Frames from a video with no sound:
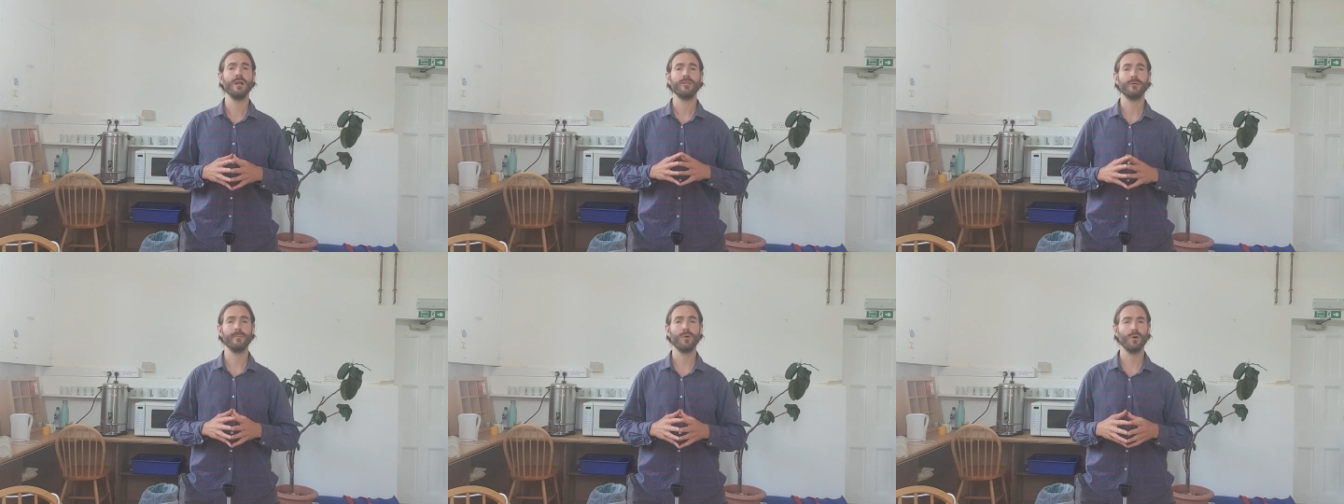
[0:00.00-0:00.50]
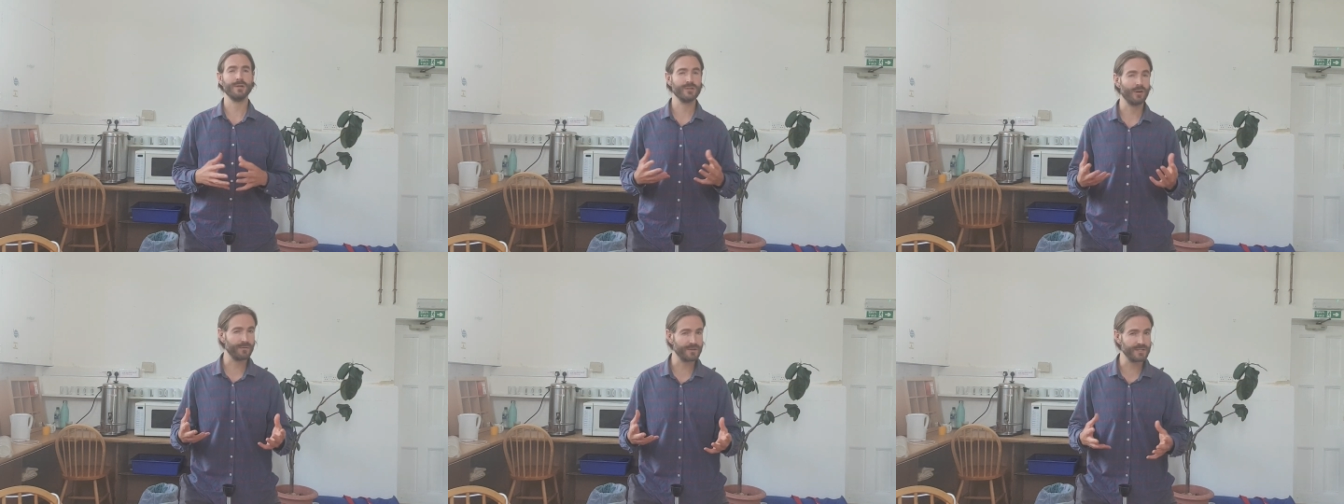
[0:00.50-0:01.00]
the more
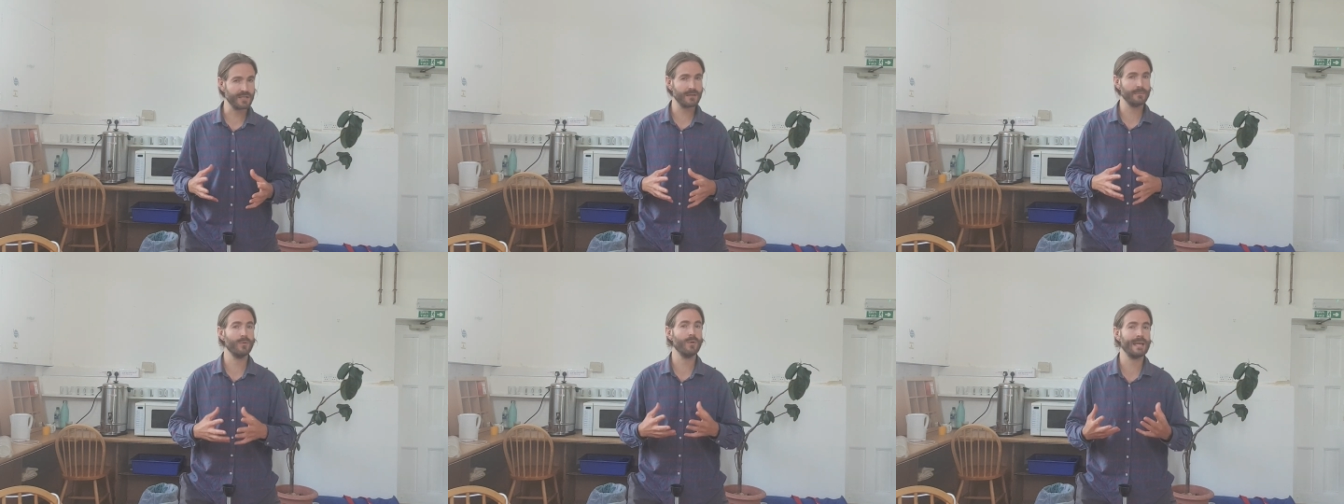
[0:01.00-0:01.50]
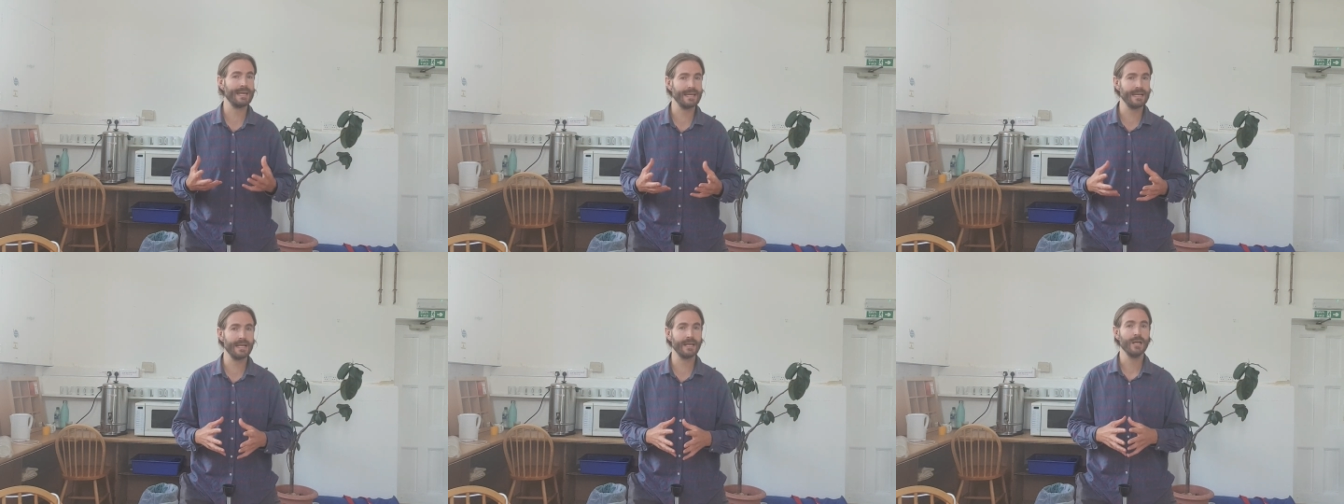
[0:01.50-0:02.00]
autophagy, the more
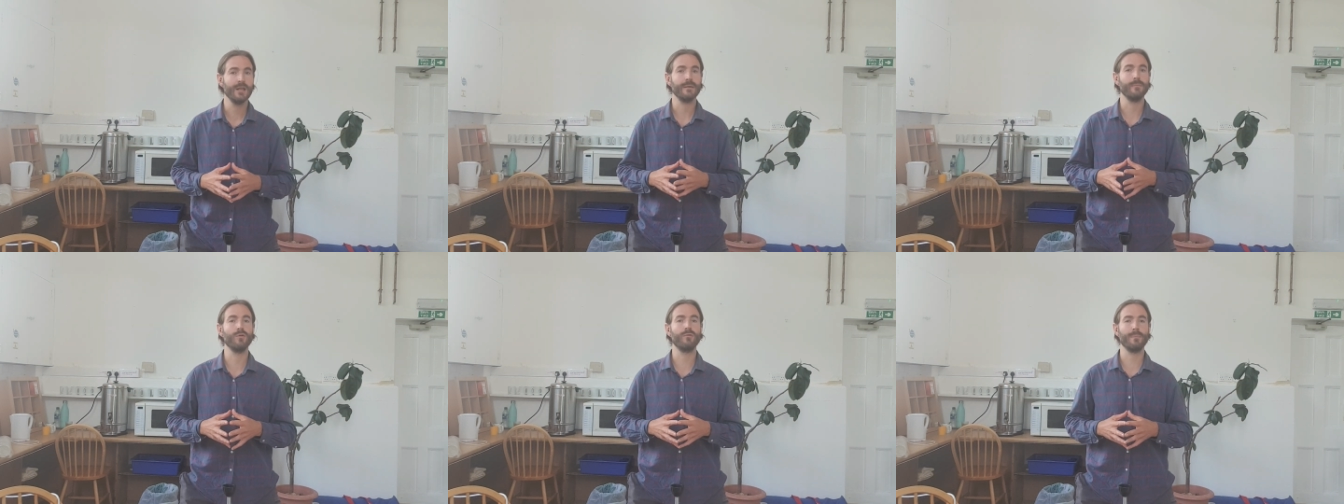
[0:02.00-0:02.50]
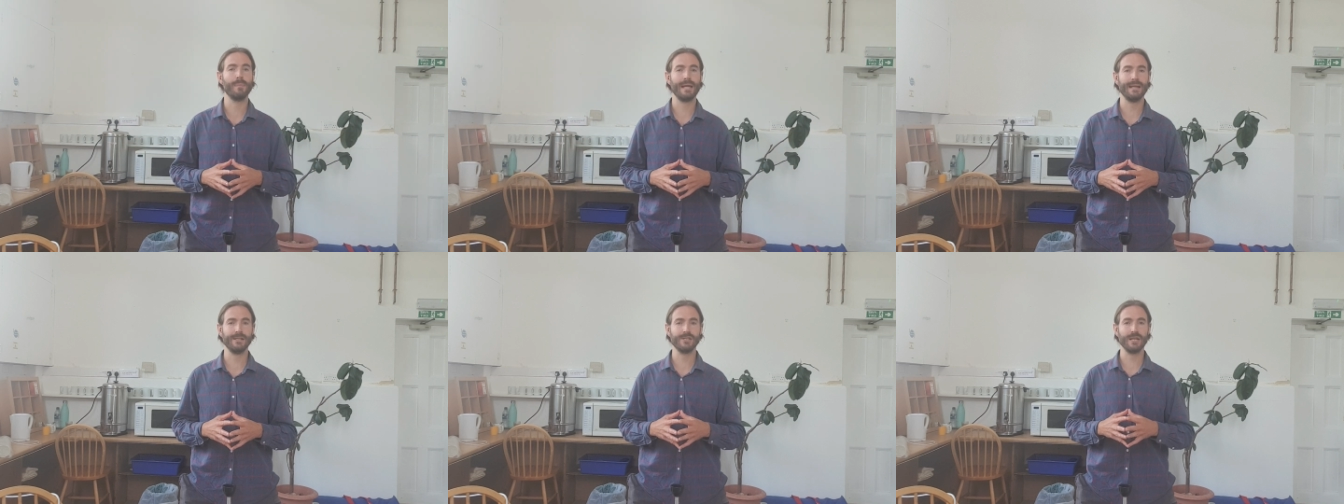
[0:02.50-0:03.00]
healing, the more
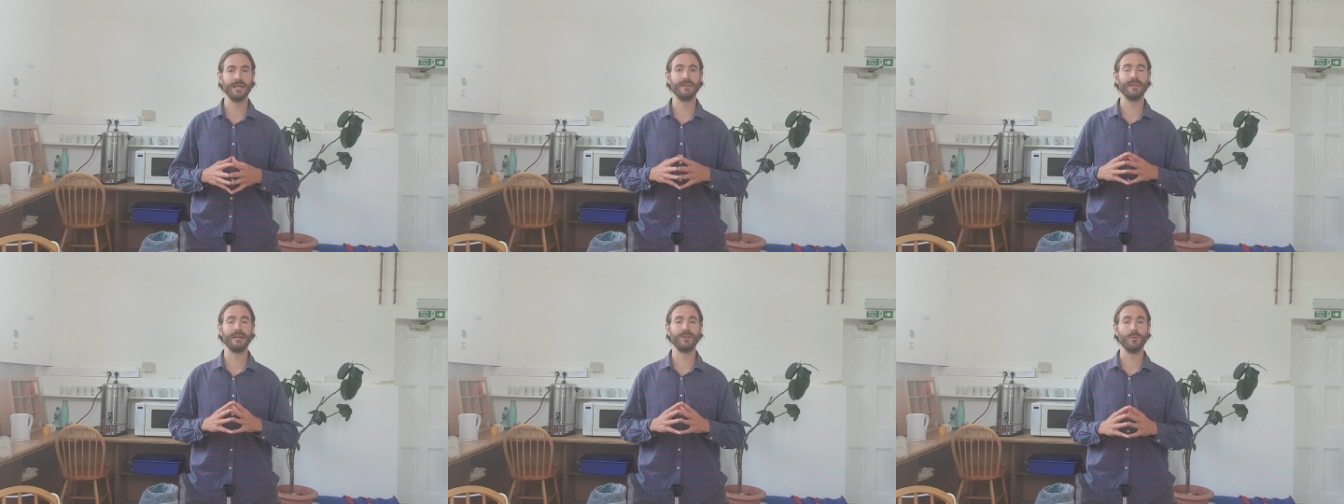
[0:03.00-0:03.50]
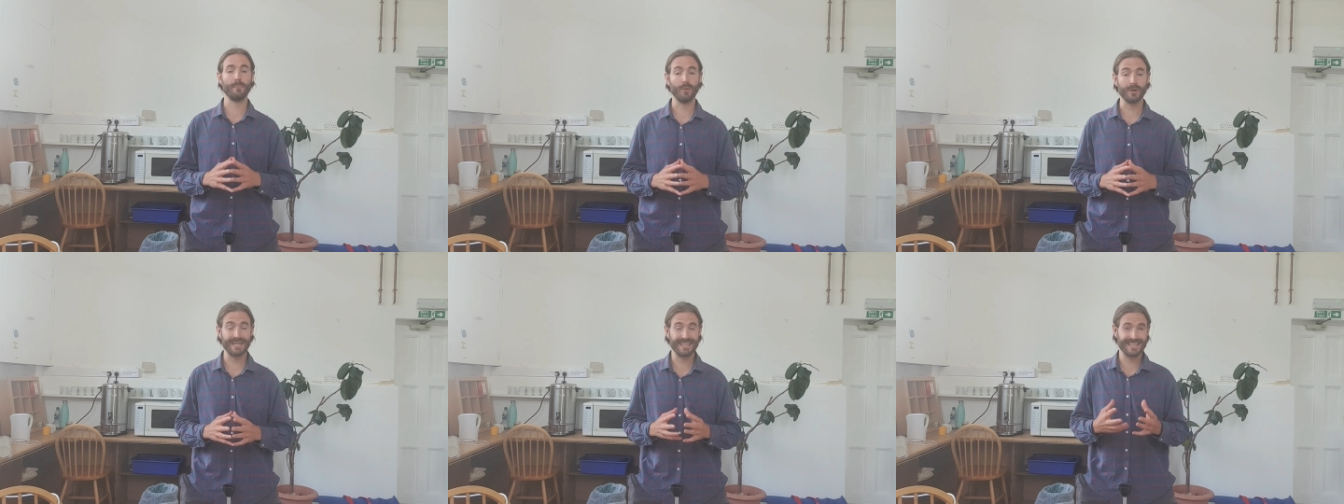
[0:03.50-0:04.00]
replenishing that your
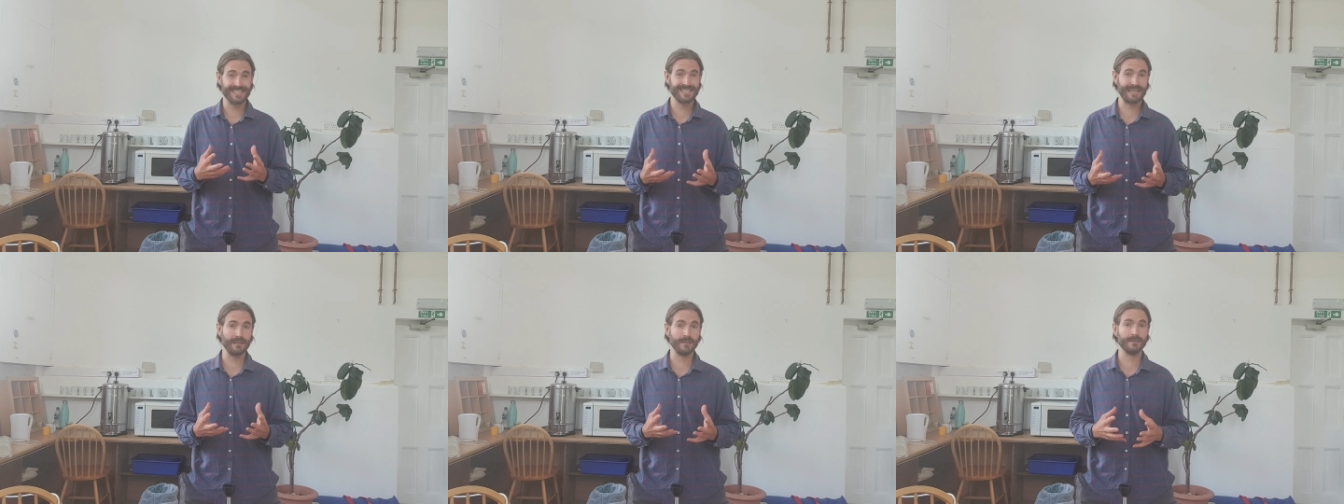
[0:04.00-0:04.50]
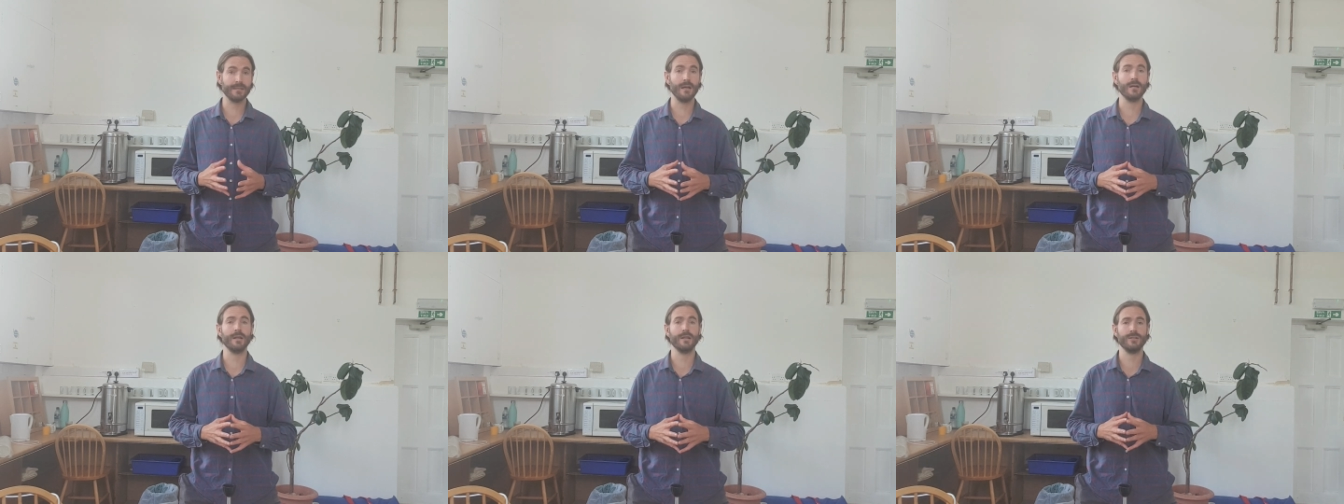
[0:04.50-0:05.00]
body, the cells, are
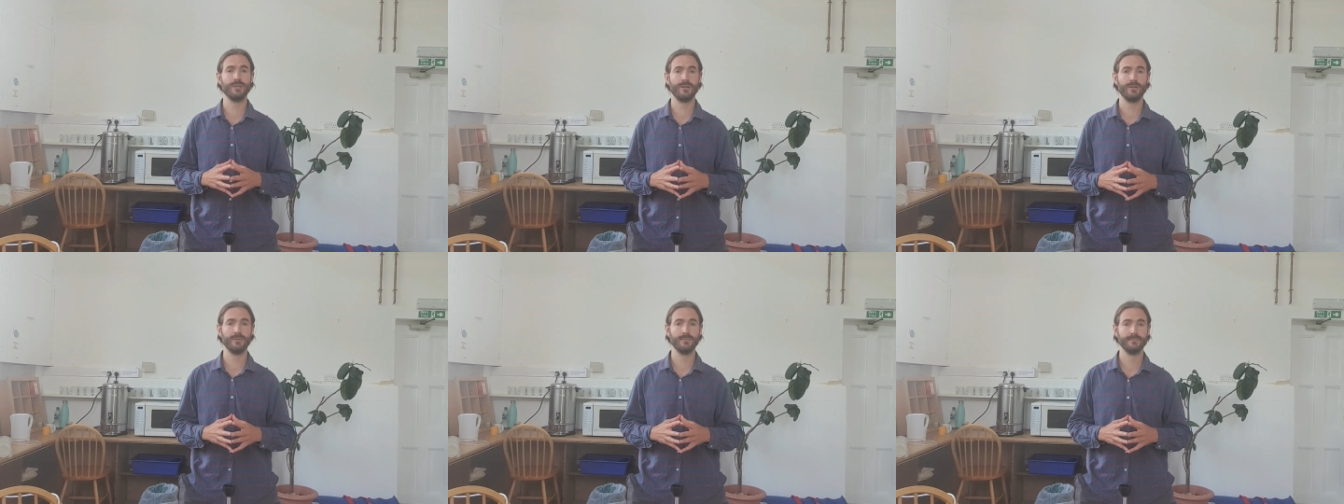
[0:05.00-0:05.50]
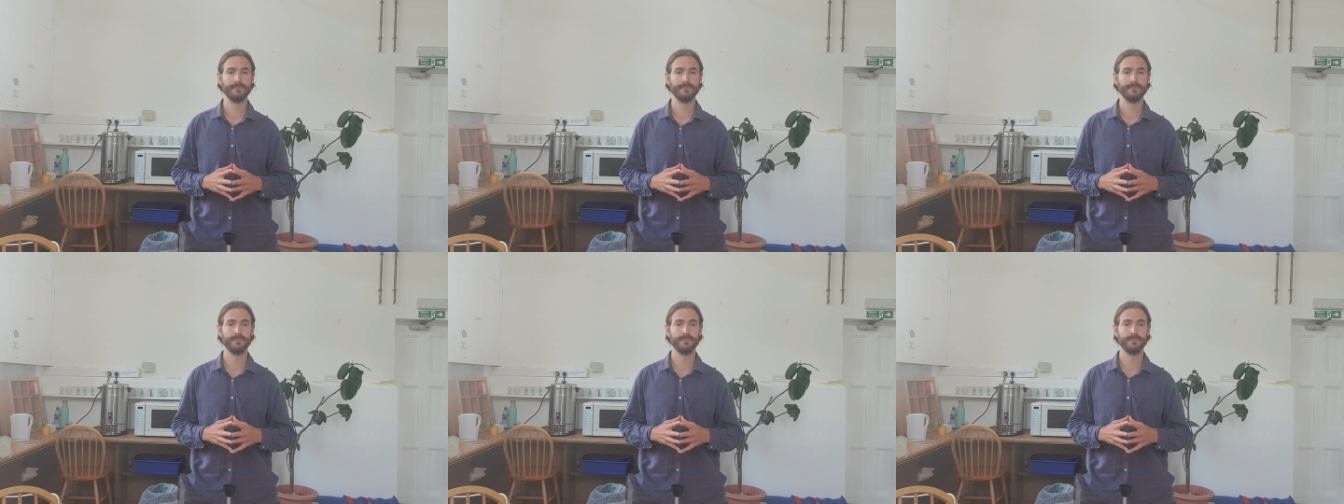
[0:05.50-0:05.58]
going to do.